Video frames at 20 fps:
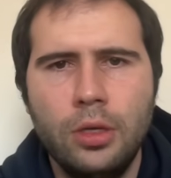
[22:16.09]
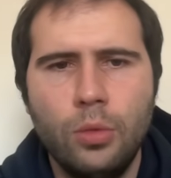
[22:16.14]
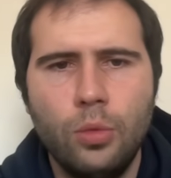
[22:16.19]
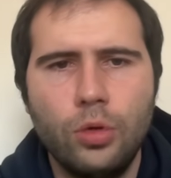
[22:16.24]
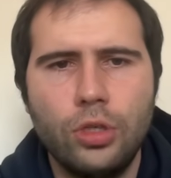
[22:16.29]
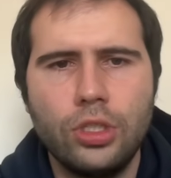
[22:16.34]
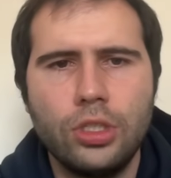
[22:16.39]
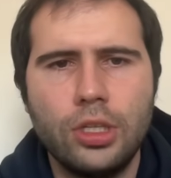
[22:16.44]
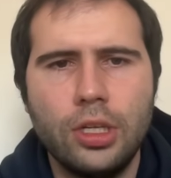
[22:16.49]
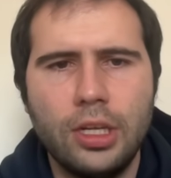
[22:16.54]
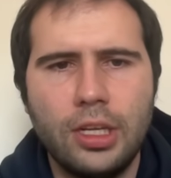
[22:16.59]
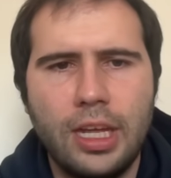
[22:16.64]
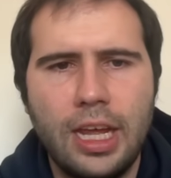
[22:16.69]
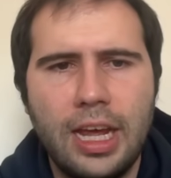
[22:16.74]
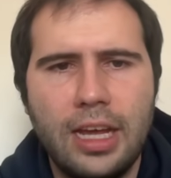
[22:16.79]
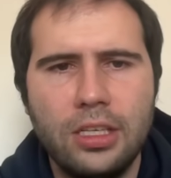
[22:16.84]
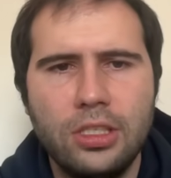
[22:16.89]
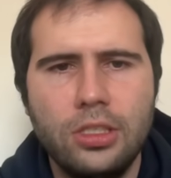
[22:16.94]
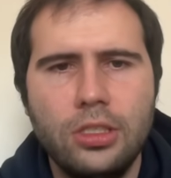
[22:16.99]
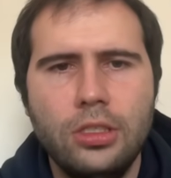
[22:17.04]
We're just going to
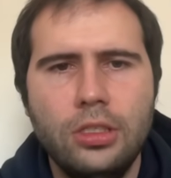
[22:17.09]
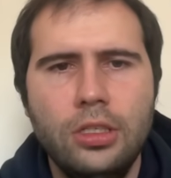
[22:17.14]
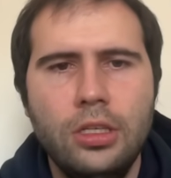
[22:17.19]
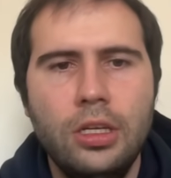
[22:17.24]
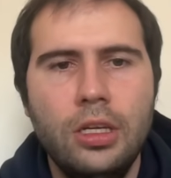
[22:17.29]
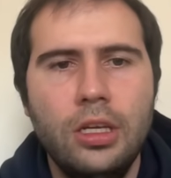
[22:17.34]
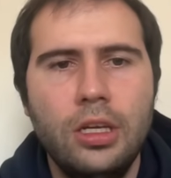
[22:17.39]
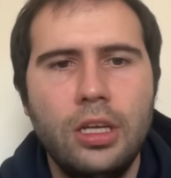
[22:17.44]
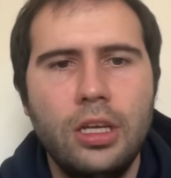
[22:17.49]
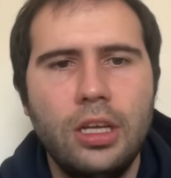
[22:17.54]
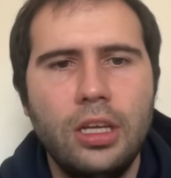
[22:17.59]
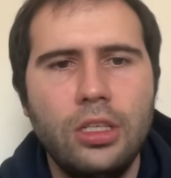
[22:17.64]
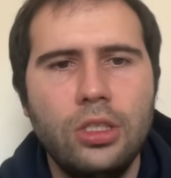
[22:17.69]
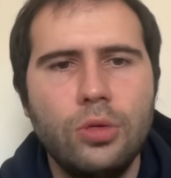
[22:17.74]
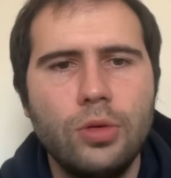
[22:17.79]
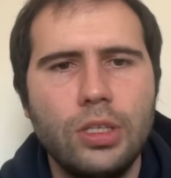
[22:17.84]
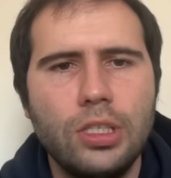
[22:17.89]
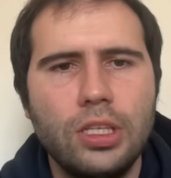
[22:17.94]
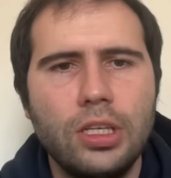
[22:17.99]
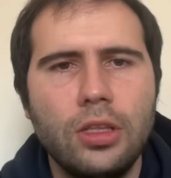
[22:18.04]
castle?
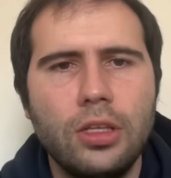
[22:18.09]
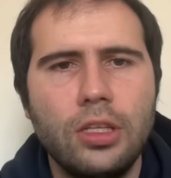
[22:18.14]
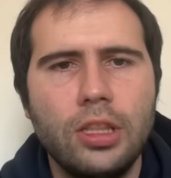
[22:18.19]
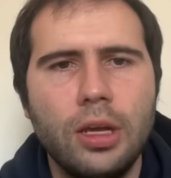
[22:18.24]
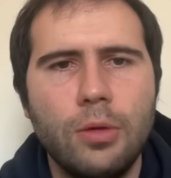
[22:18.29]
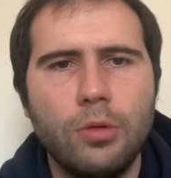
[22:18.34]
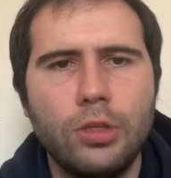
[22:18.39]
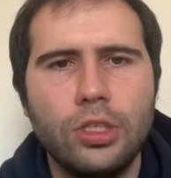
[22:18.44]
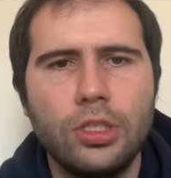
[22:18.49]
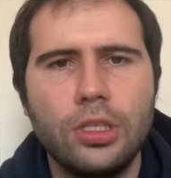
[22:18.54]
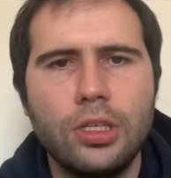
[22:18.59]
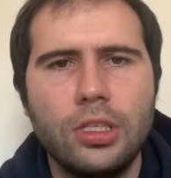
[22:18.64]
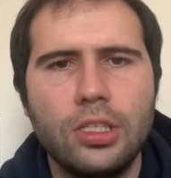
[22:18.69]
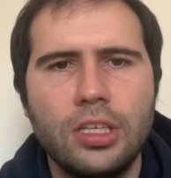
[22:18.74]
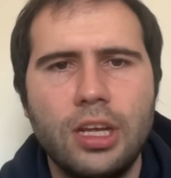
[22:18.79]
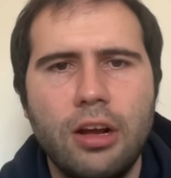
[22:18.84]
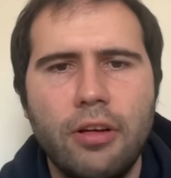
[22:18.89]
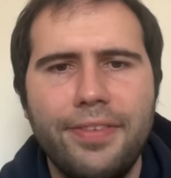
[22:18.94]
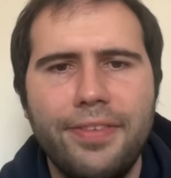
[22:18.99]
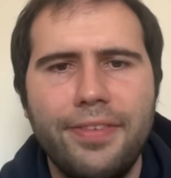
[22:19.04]
Interesting. Look at that. We're just going to
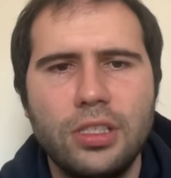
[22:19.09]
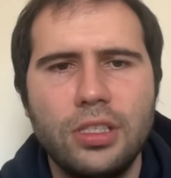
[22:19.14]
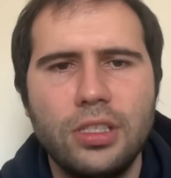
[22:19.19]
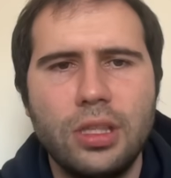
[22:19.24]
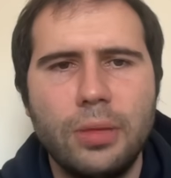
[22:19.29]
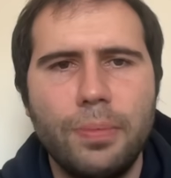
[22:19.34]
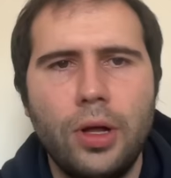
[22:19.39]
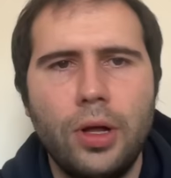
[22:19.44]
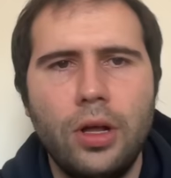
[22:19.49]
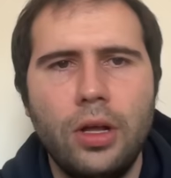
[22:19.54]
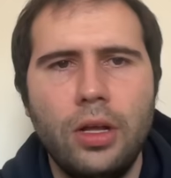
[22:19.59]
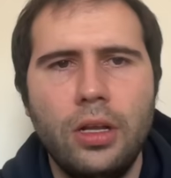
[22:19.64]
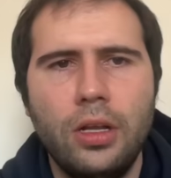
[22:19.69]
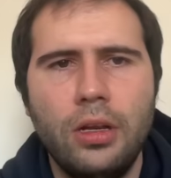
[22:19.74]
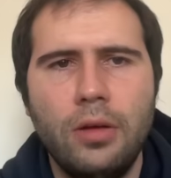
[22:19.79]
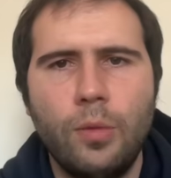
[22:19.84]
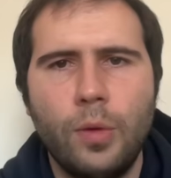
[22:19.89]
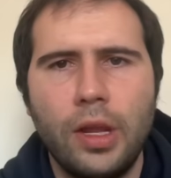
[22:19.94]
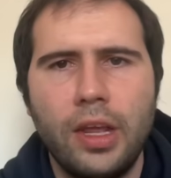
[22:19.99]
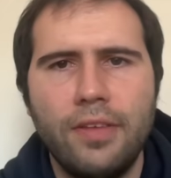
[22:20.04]
sacrifice the pawn,
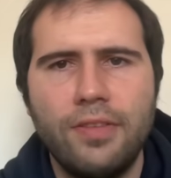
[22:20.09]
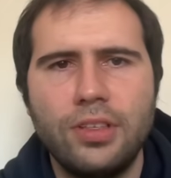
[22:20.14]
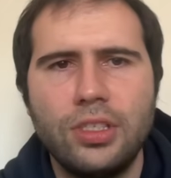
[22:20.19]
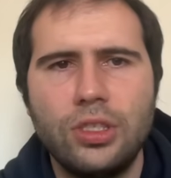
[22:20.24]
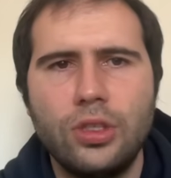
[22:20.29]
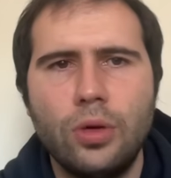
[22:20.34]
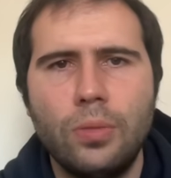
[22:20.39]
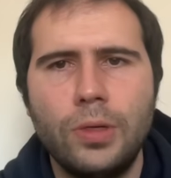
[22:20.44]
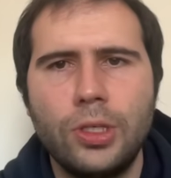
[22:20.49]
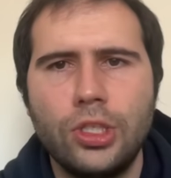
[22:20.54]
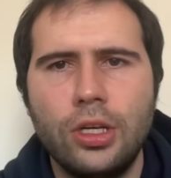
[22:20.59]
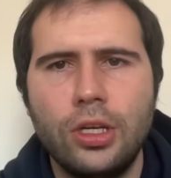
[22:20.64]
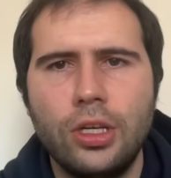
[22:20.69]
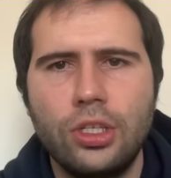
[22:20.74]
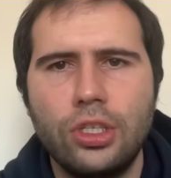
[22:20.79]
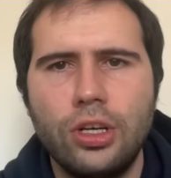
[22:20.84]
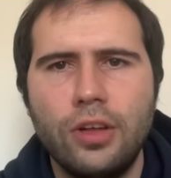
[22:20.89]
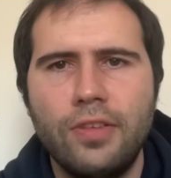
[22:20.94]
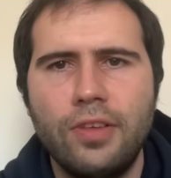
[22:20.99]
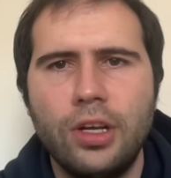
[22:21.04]
and we have so much
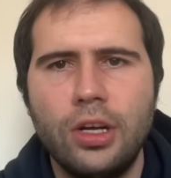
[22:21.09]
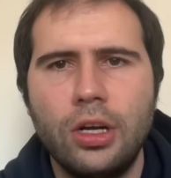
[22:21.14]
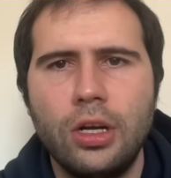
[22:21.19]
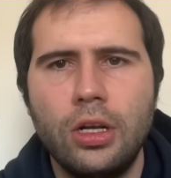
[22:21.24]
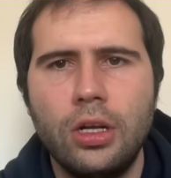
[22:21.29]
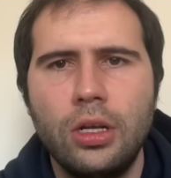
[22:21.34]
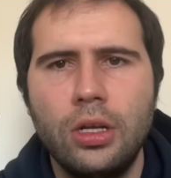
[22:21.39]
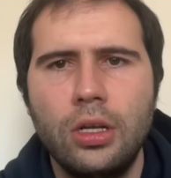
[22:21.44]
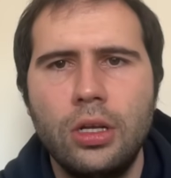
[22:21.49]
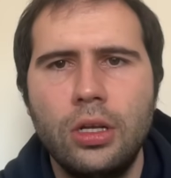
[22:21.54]
initiative here.